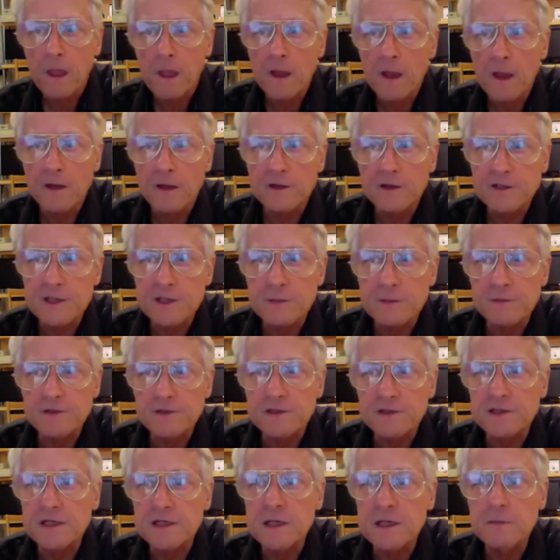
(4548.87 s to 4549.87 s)
and assembles a
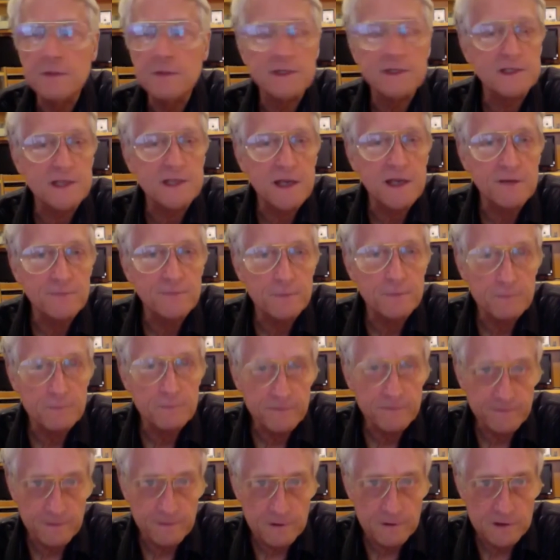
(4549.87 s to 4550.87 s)
team at Stanford
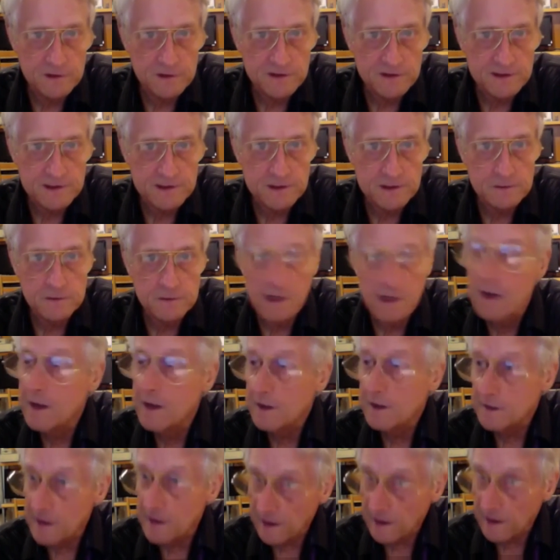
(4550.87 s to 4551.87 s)
Research Institute,
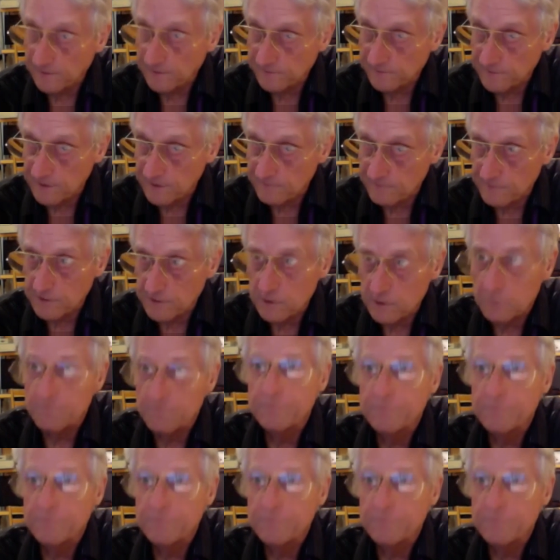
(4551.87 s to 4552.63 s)
not Stanford U.